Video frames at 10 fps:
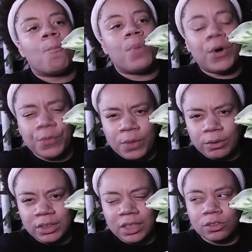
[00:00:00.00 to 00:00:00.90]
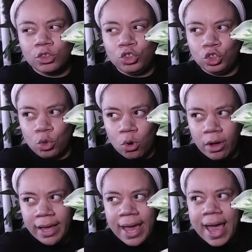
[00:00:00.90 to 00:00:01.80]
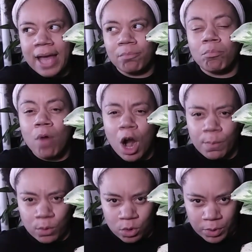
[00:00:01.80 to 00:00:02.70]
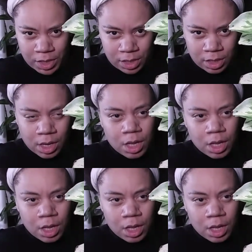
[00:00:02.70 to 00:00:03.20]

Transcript: Pothos and Joy and Marble Queen.